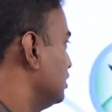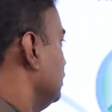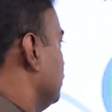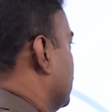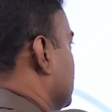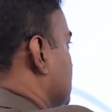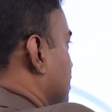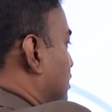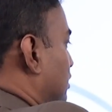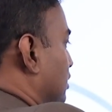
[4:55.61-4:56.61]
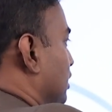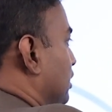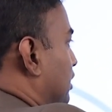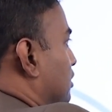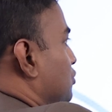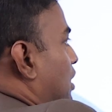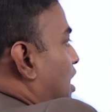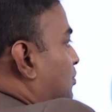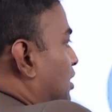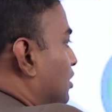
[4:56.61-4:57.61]
See, you can see here, it is
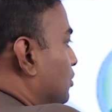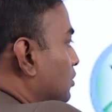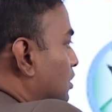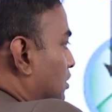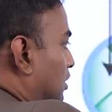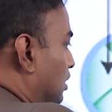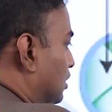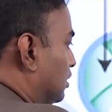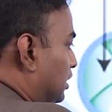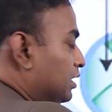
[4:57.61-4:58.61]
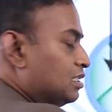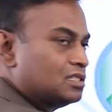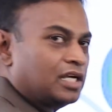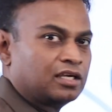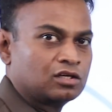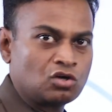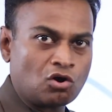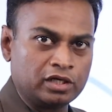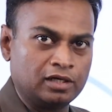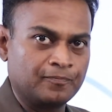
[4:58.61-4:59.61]
wrapped around it is like a
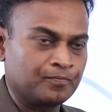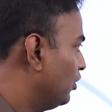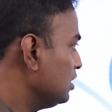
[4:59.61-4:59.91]
coil.